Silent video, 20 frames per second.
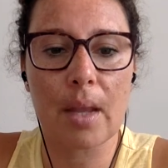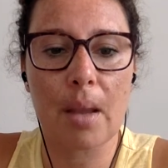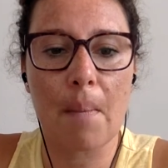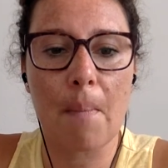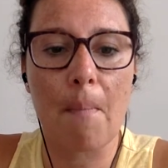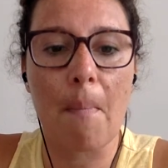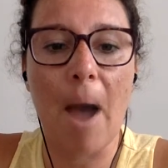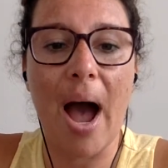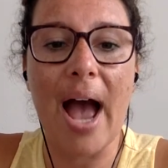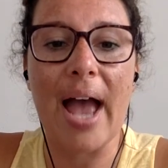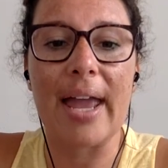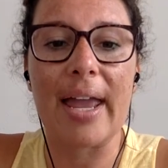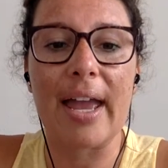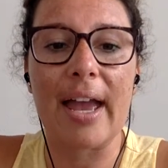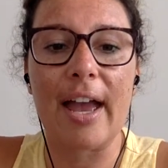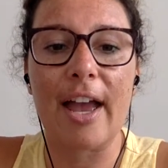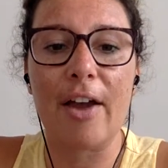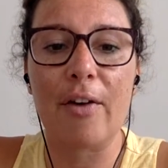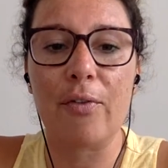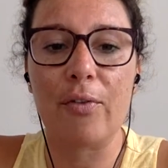my
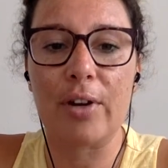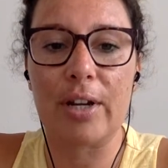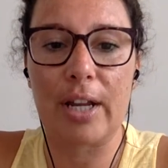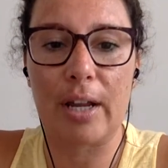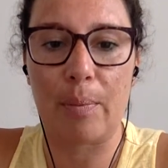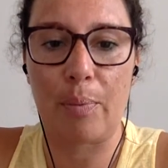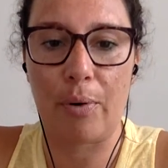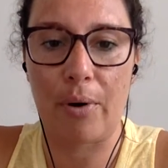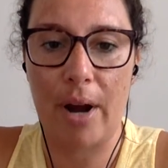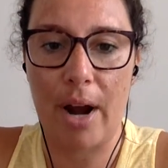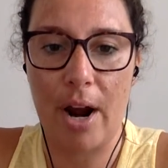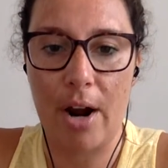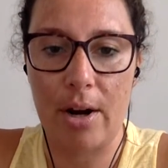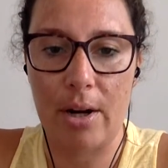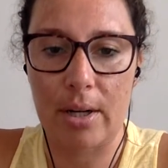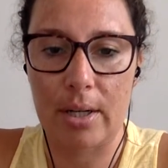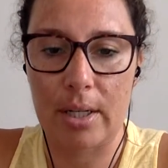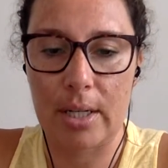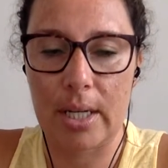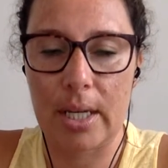everyday prayer
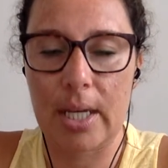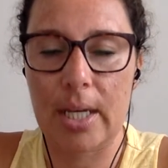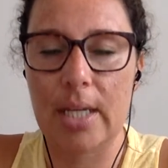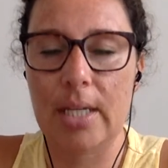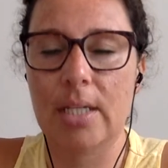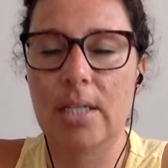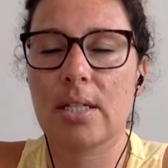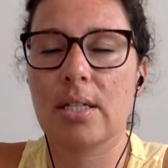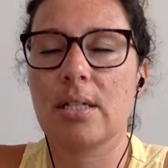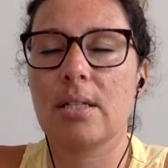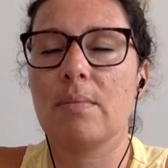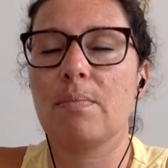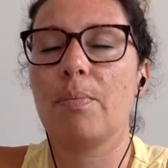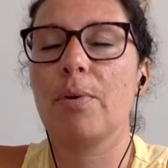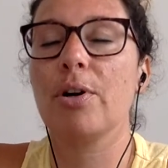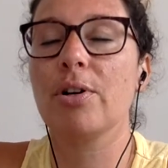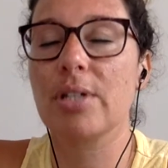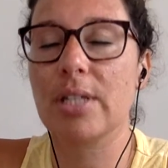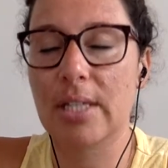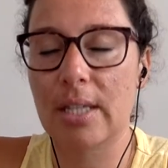is
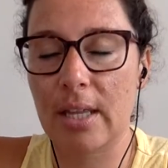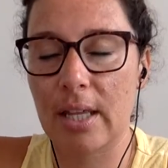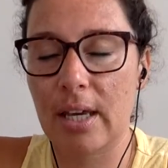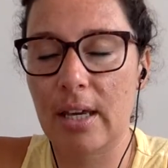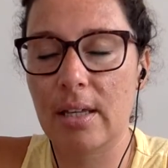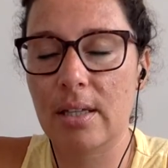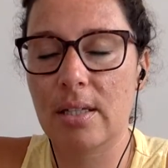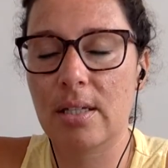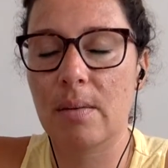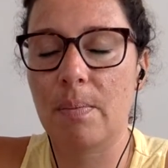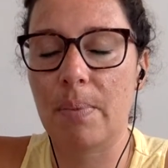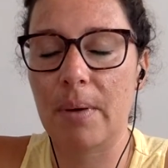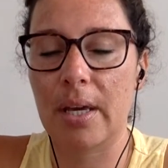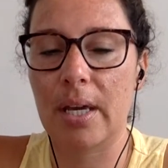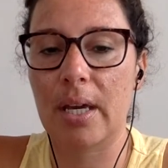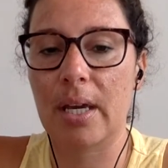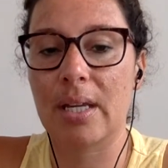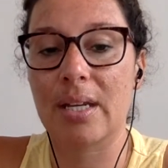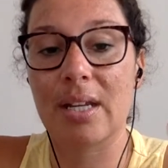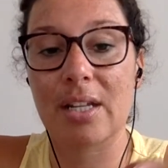personally to
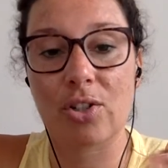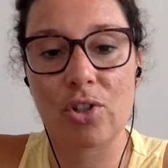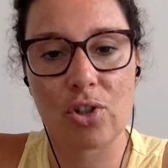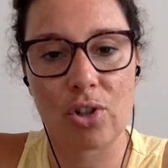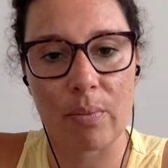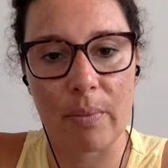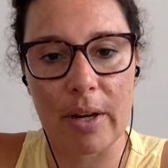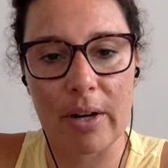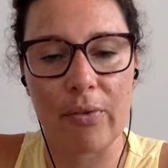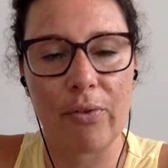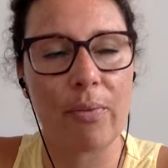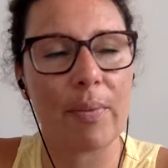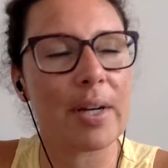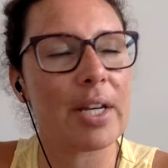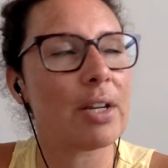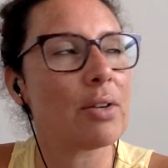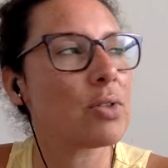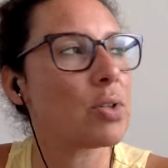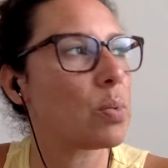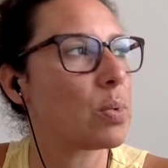be an instrument. For
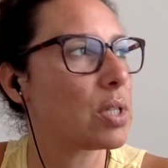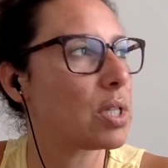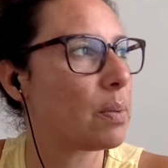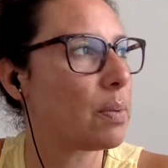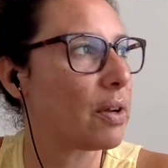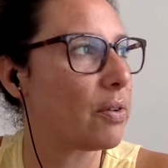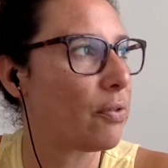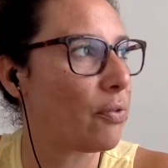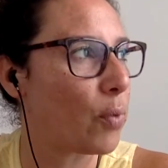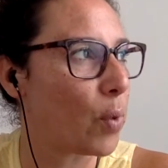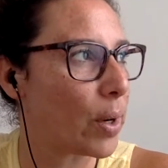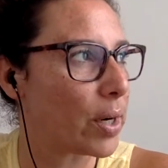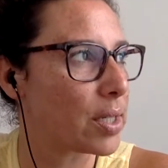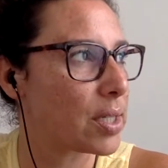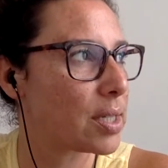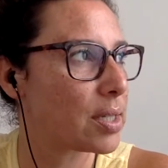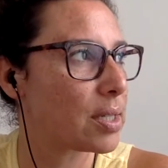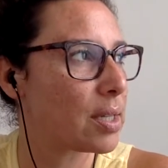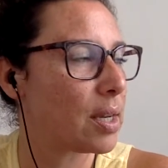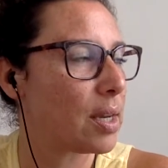many years, it was to be a
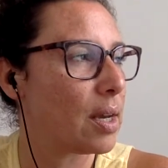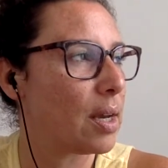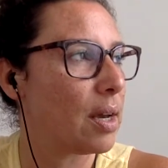force.